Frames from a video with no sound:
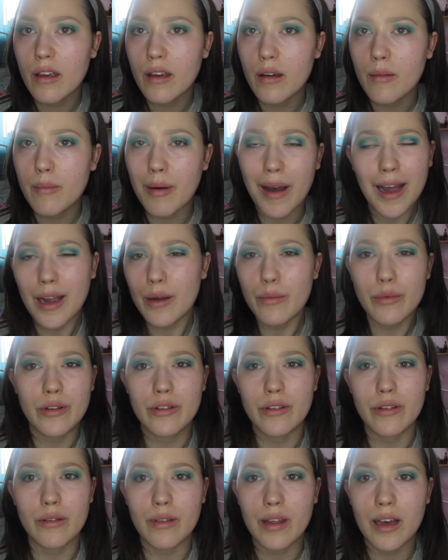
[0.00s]
But I
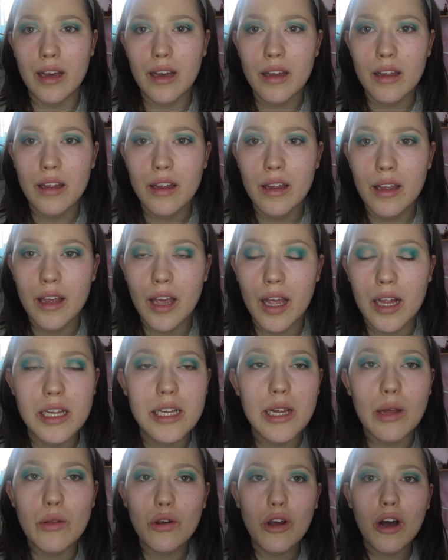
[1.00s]
wouldn't do that. And
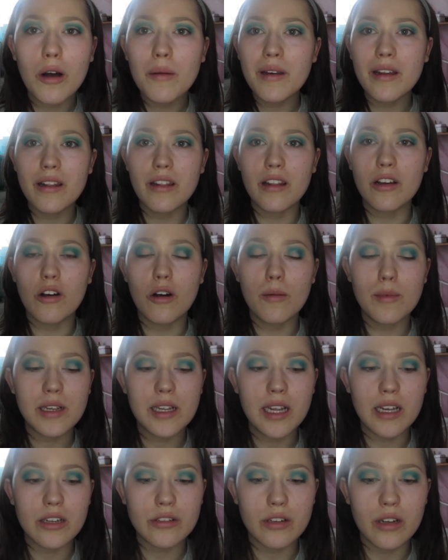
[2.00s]
so the comment in the comment
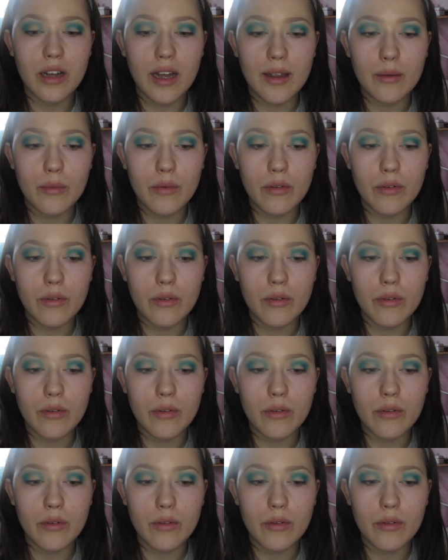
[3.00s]
section like,